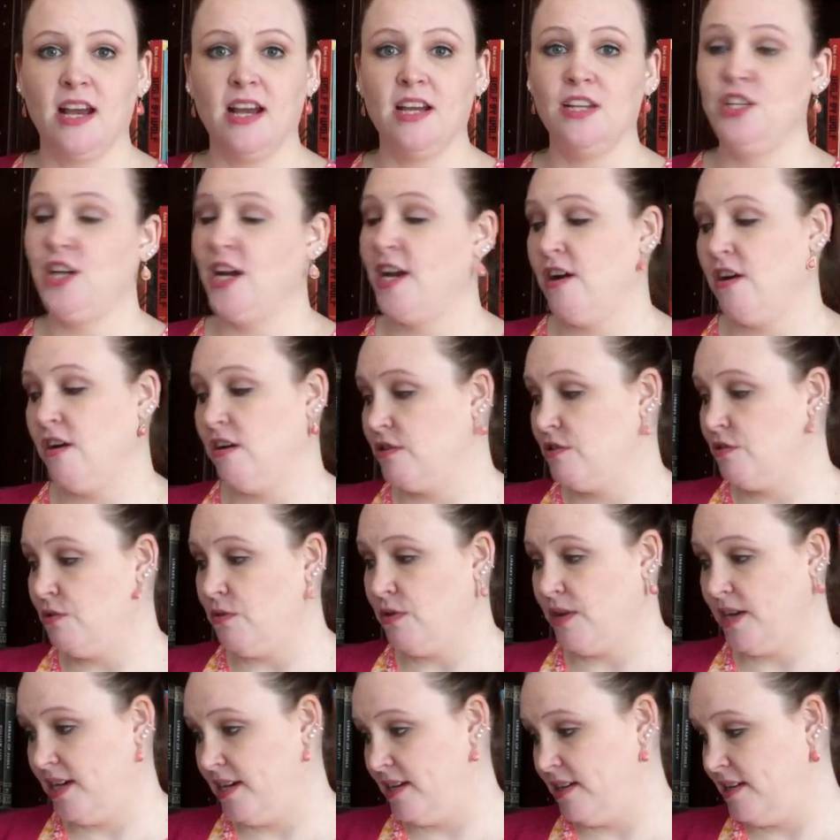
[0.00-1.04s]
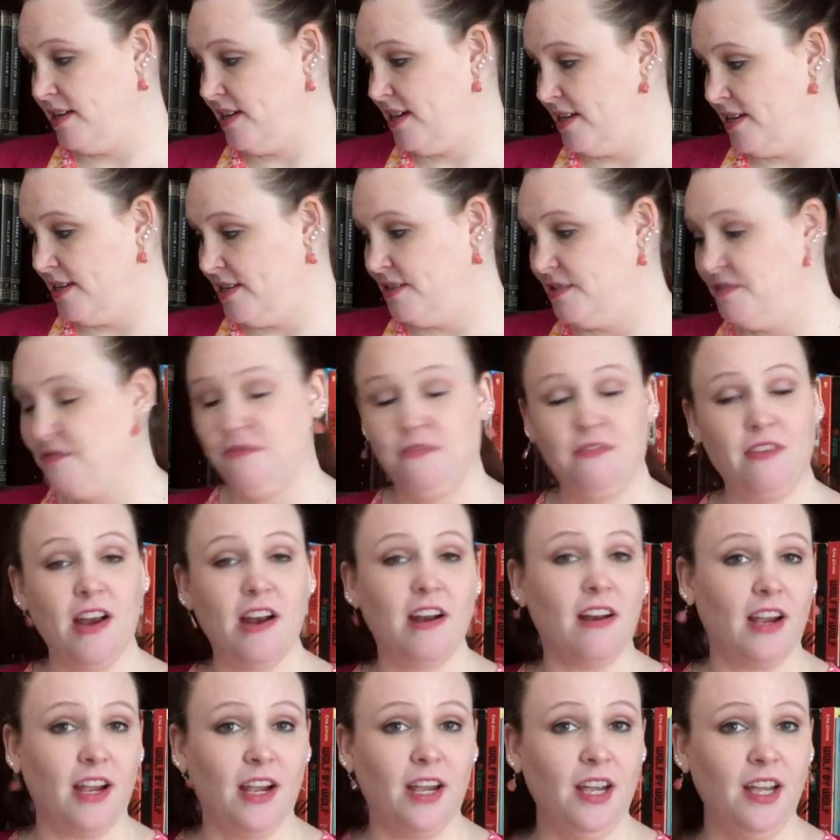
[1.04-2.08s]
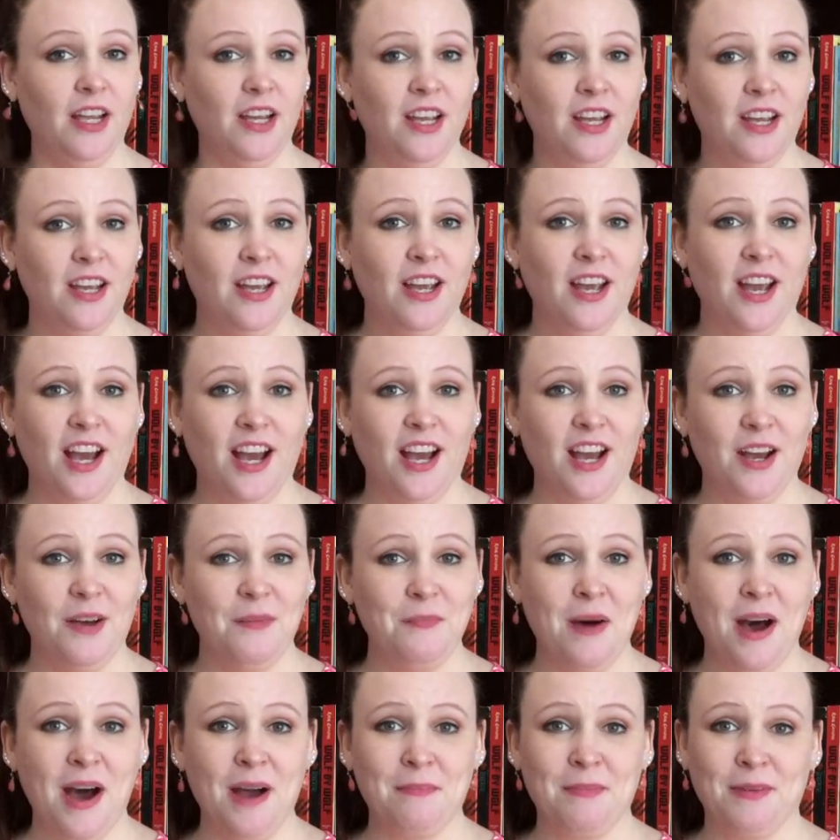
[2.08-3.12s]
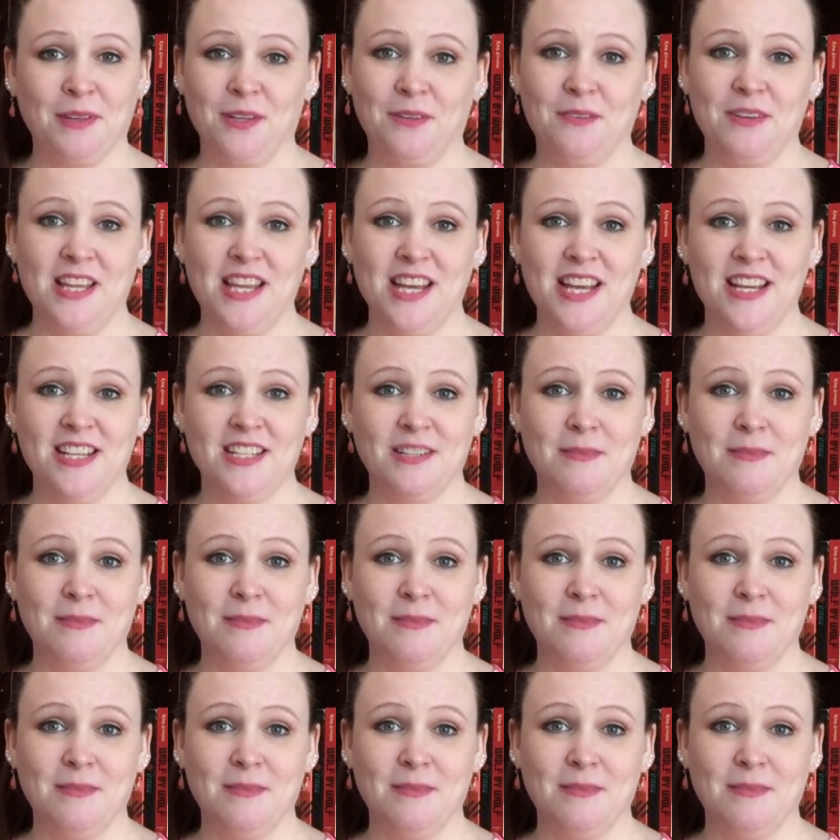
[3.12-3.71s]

J.R.R. Tolkien is very popular with his.